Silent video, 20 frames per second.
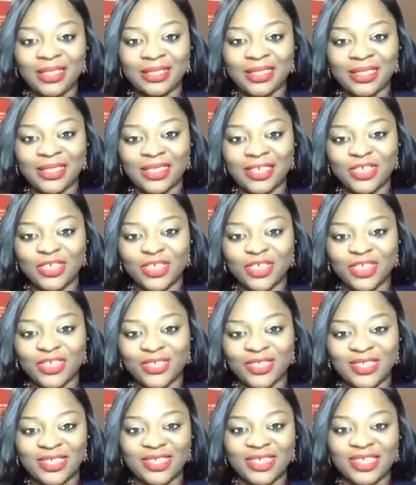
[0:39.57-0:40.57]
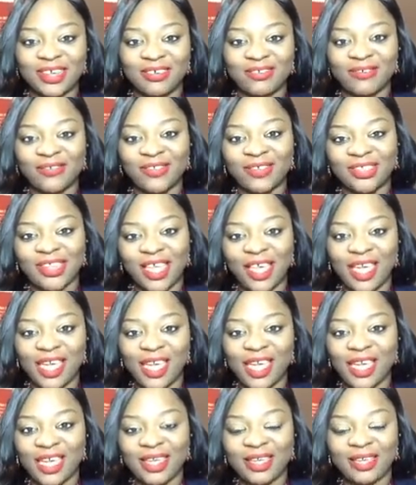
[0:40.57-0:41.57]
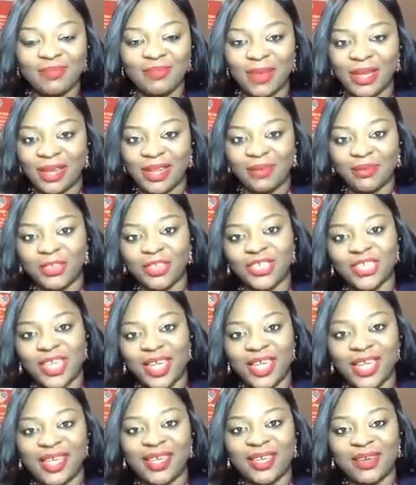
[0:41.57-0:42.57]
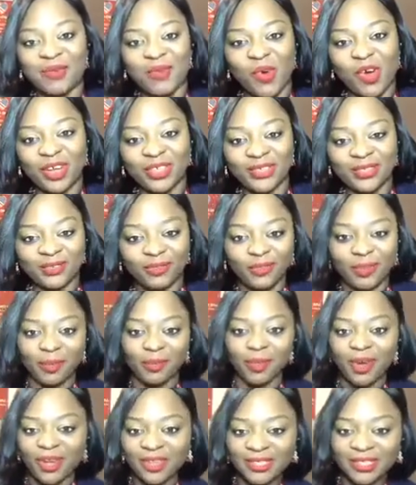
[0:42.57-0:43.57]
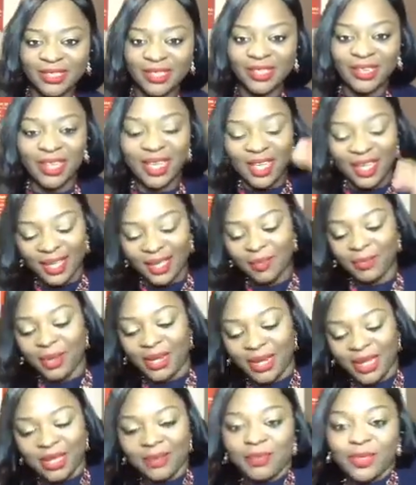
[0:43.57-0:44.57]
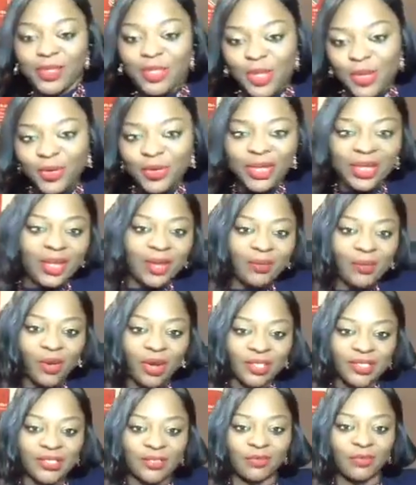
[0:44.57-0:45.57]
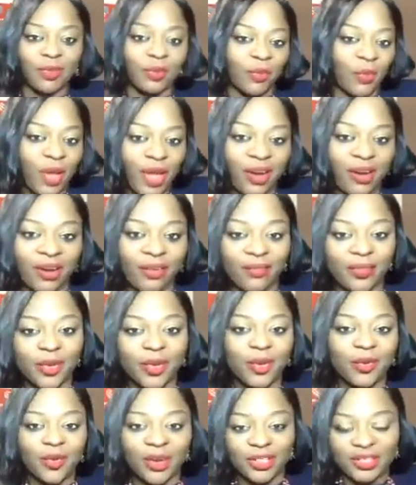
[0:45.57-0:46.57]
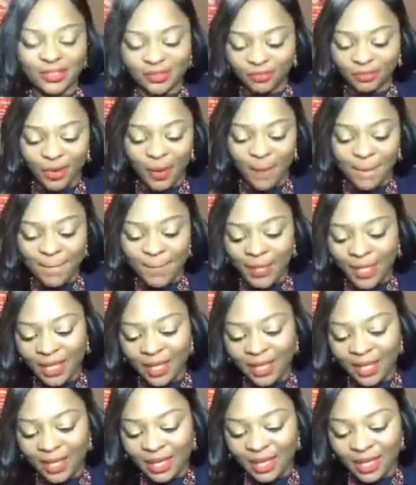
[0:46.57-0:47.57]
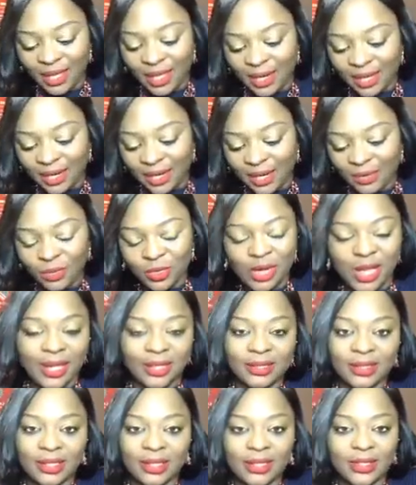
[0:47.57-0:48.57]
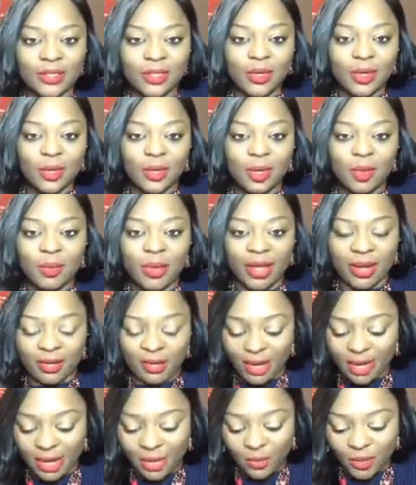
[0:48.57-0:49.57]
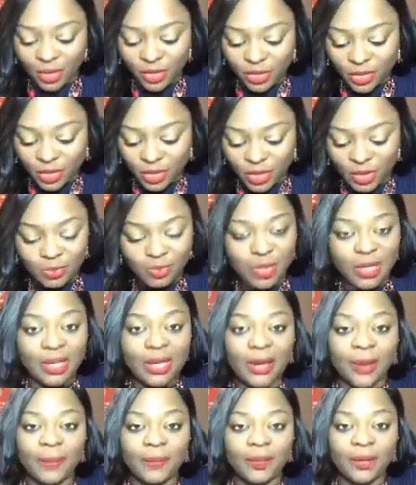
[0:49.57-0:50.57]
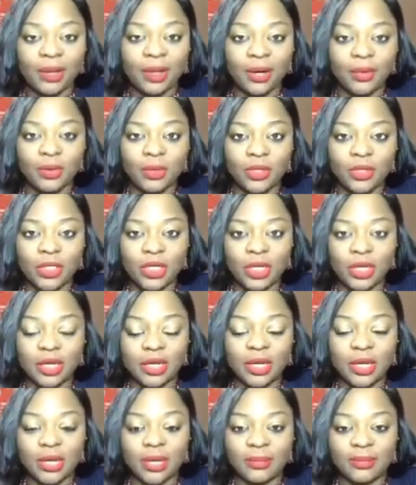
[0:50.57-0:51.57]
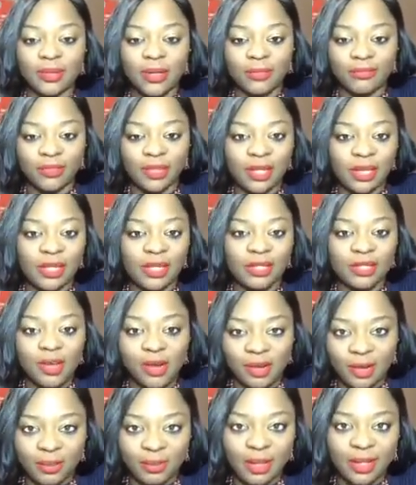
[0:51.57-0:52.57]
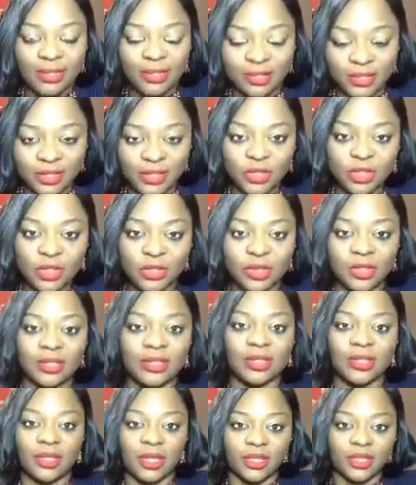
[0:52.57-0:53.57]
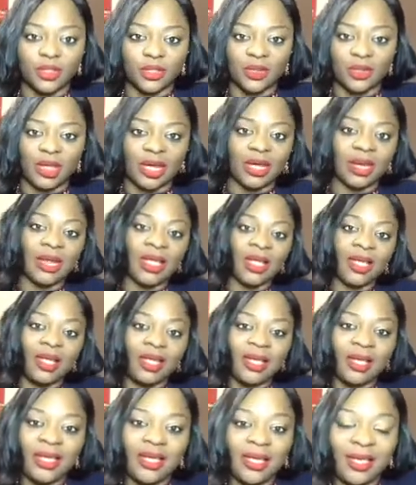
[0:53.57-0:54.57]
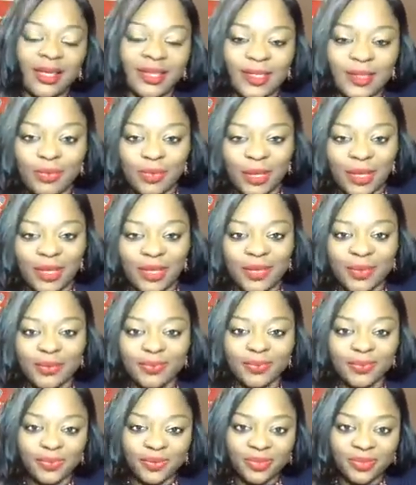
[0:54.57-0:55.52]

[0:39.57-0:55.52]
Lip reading: just introduce yourself. Say, hey, my name is Shay, I'm watching from Boston. Hey, my name is Tony, I'm watching from wherever you're watching from. And I would like to get to know you better. And I want you to speak up. I want you to definitely talk about this issue. This is an issue that it's been